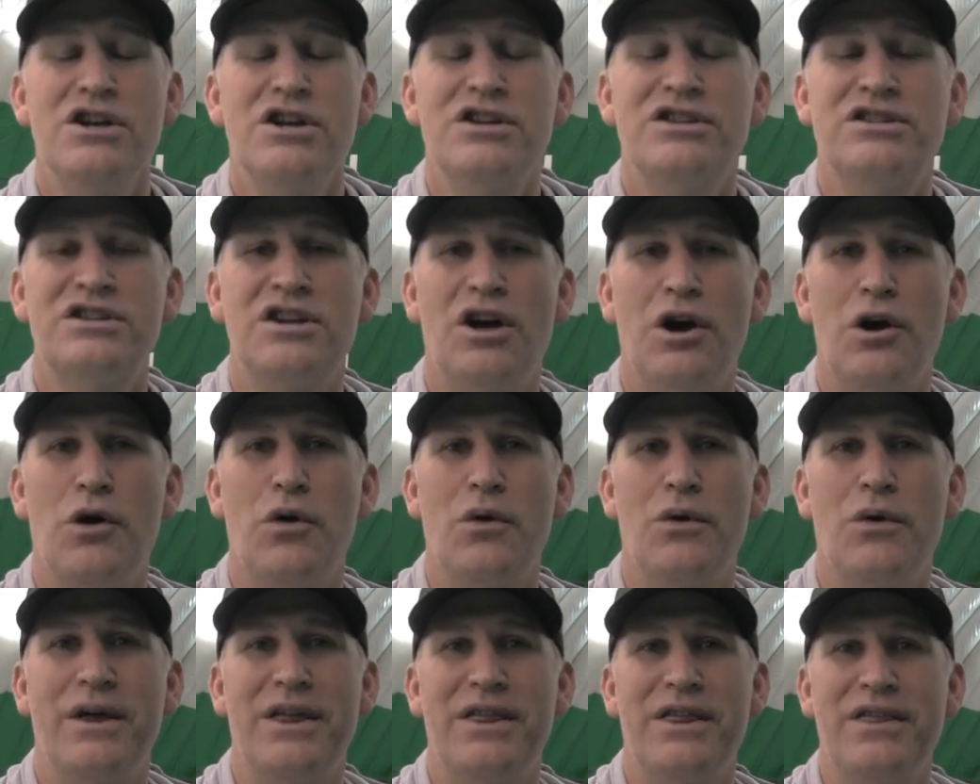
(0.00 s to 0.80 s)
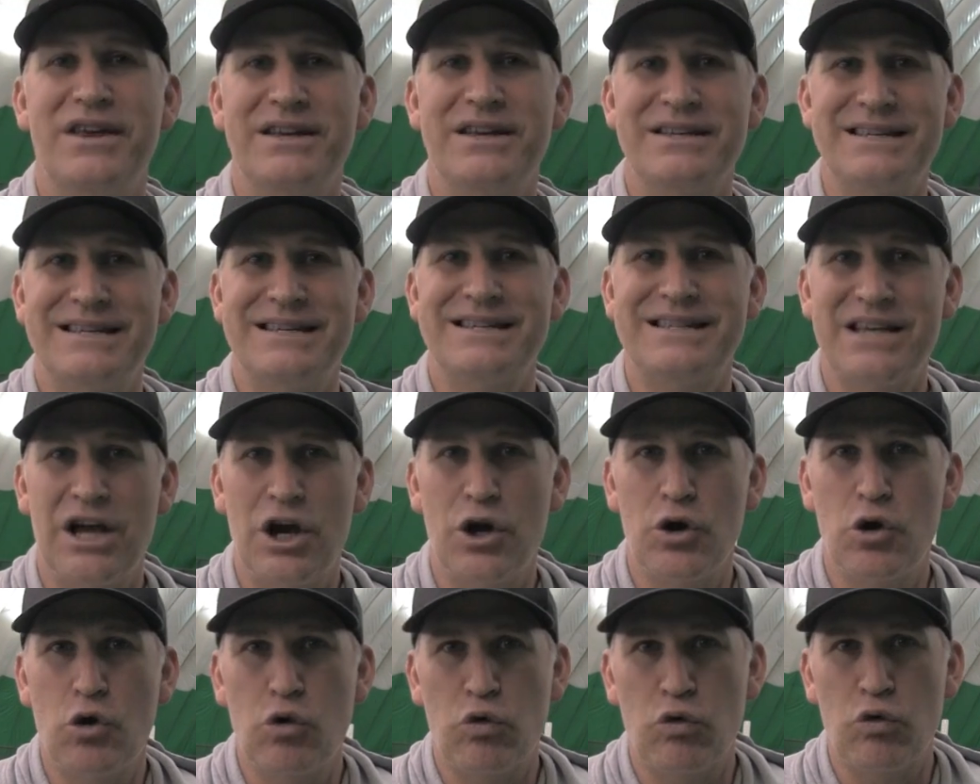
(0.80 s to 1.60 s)
So this is
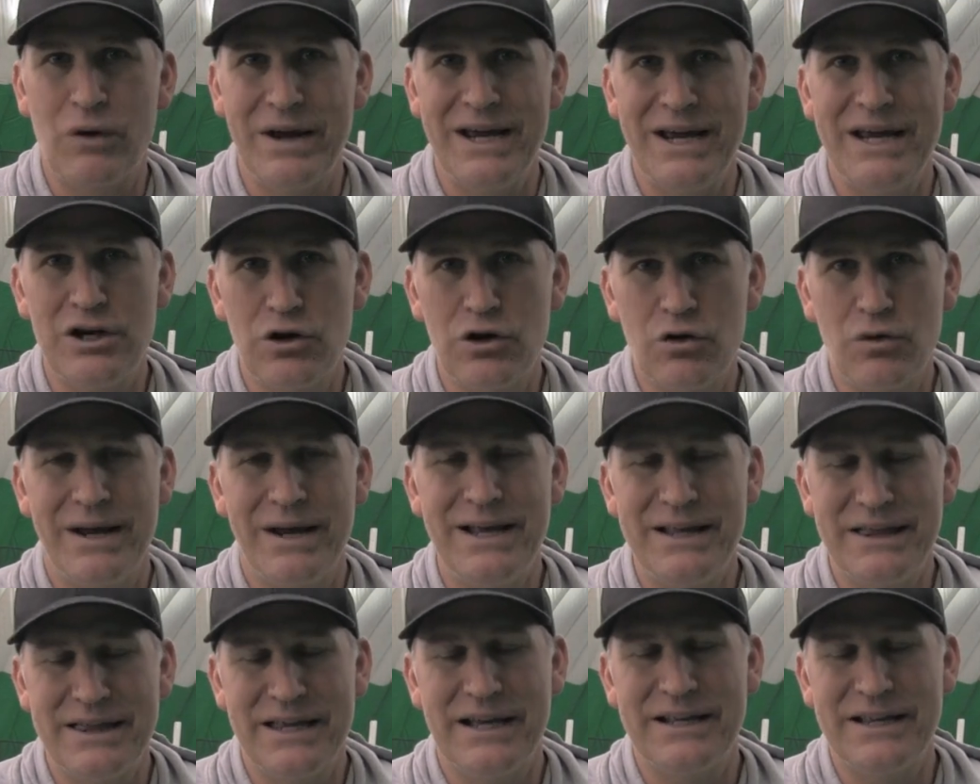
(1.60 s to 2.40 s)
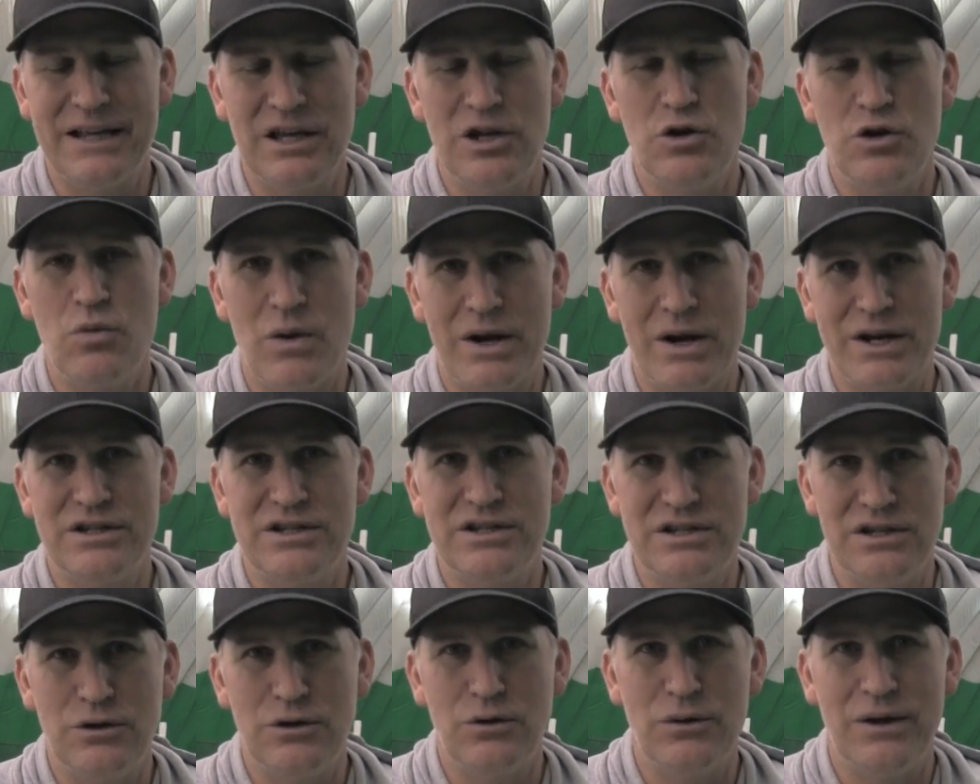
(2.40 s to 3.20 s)
a great, great thing that you want to
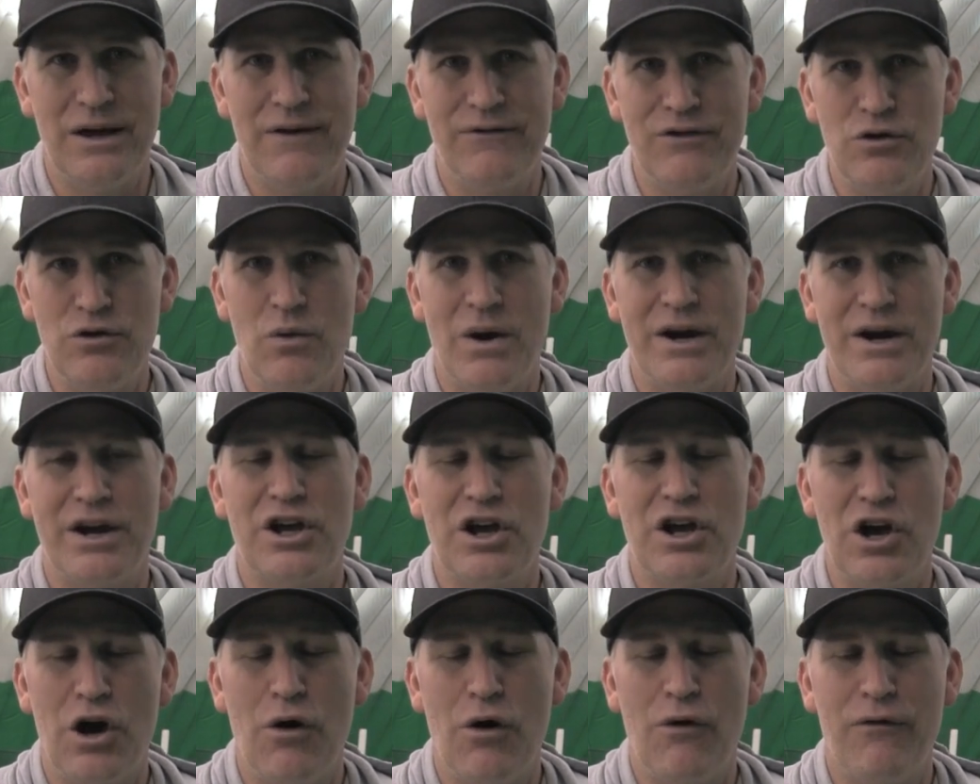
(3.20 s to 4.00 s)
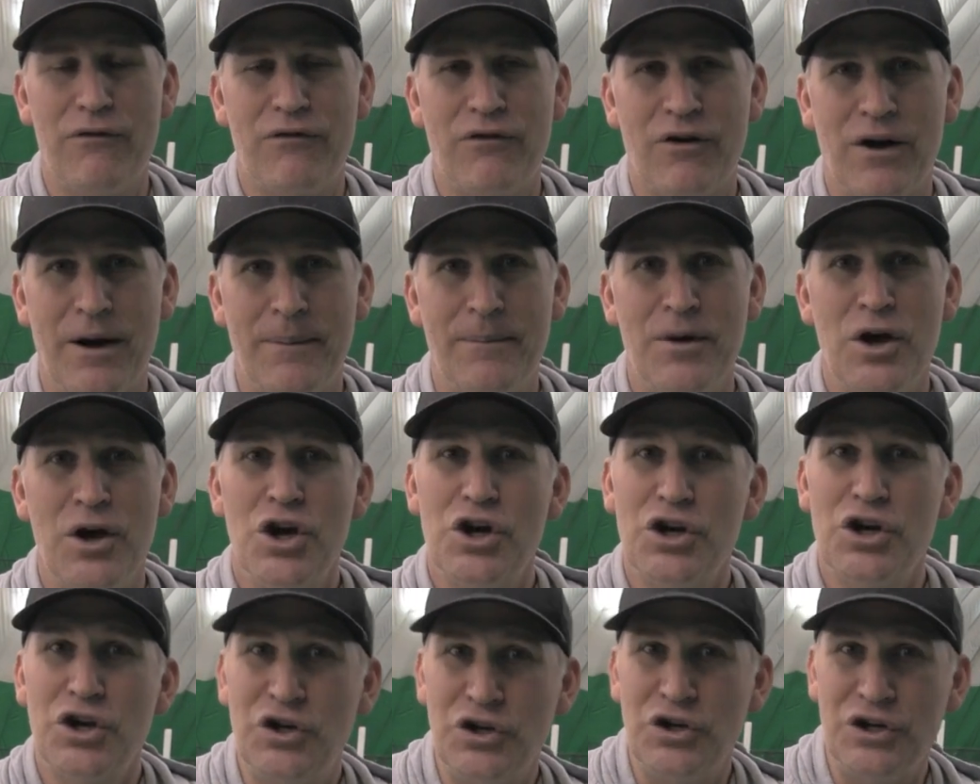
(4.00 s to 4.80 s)
do if you want to go from
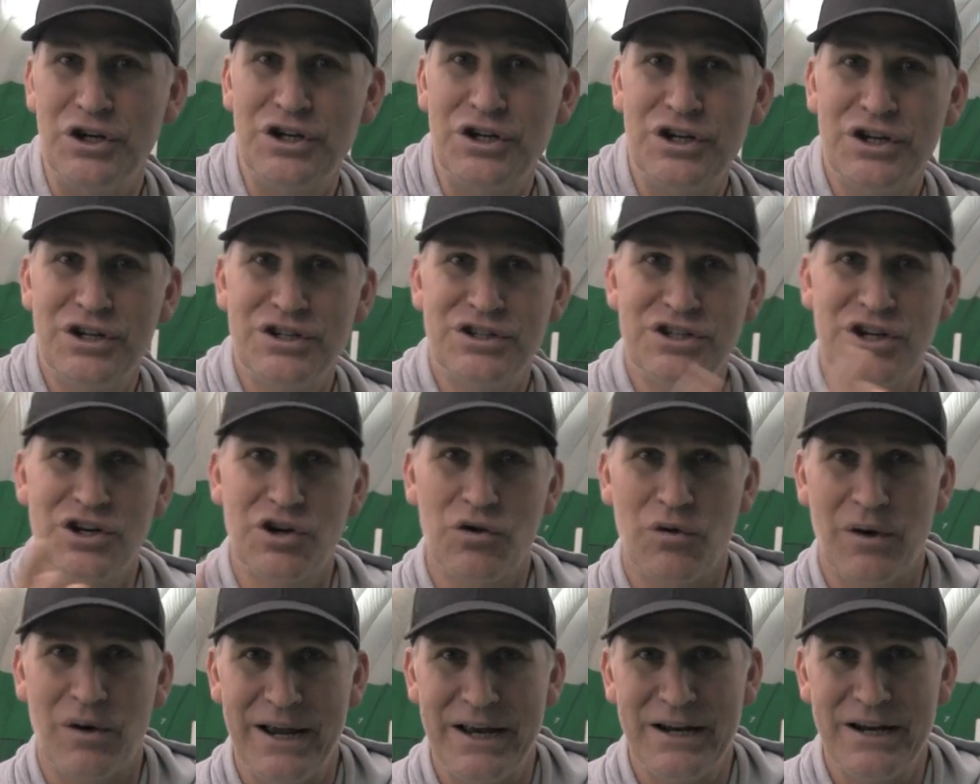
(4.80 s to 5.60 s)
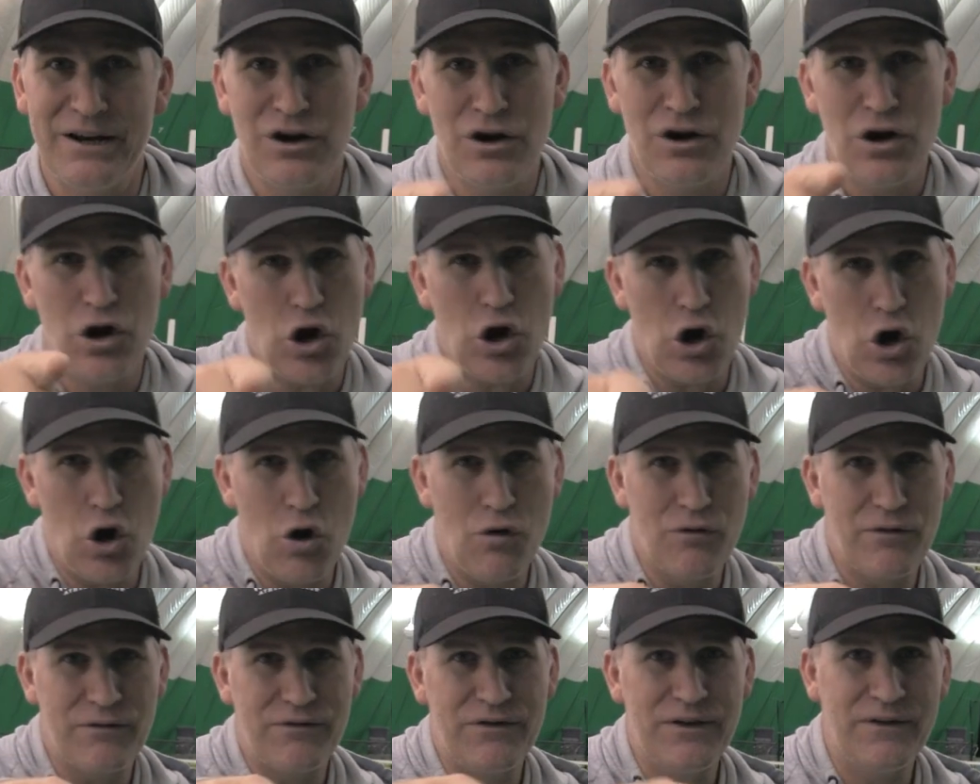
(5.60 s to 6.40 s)
good to great
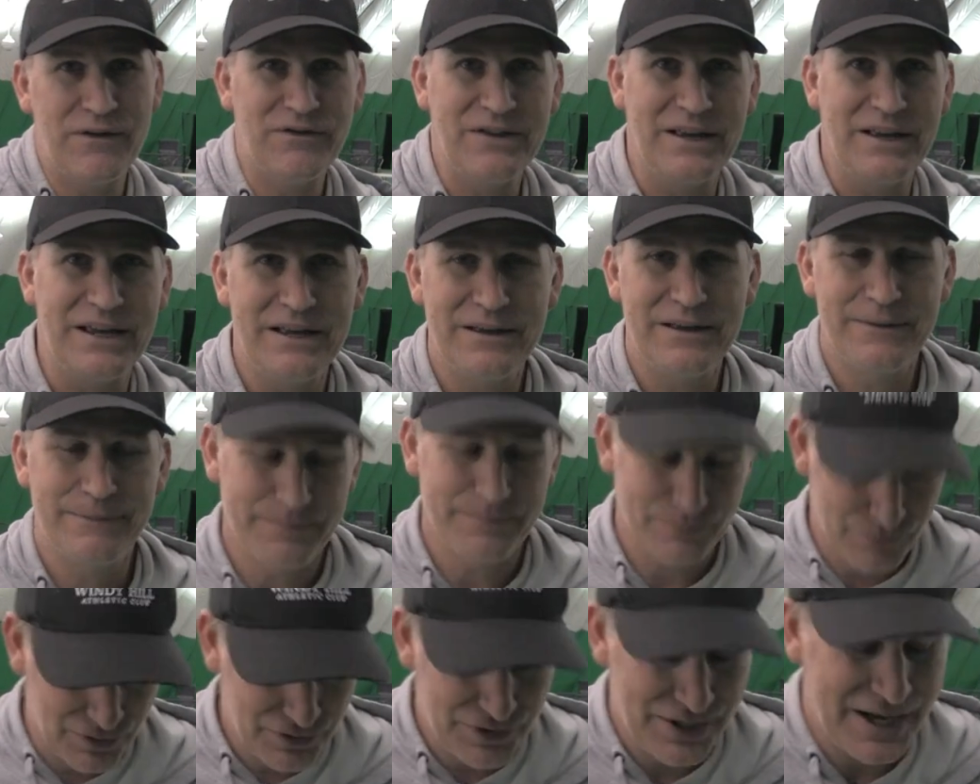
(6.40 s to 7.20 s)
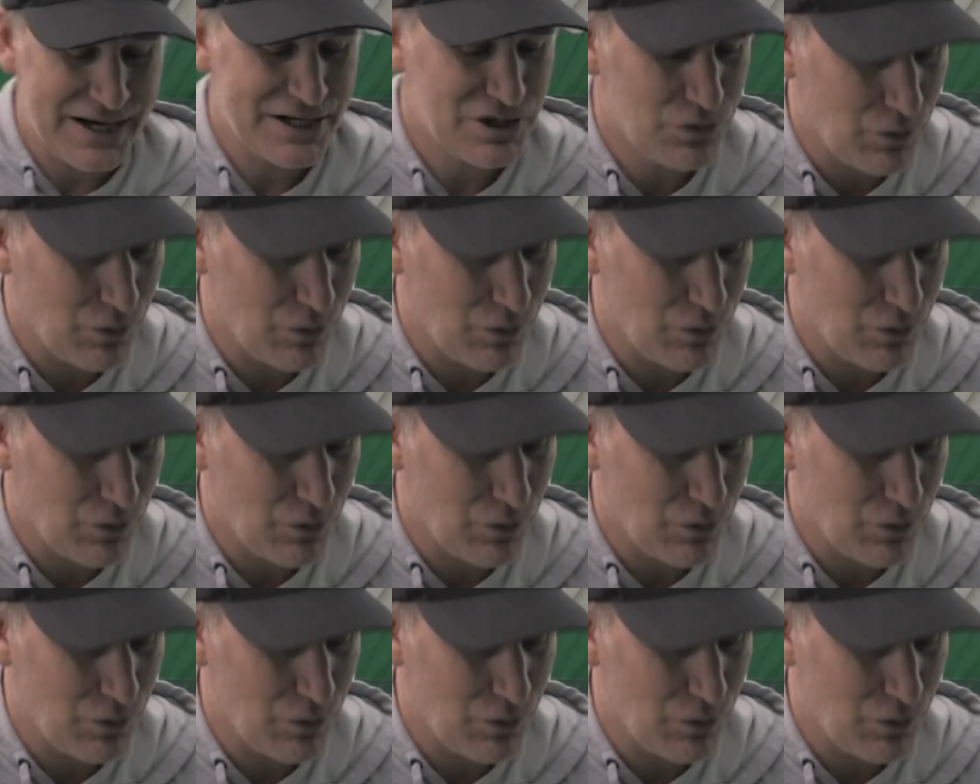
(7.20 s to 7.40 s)
over 50. Next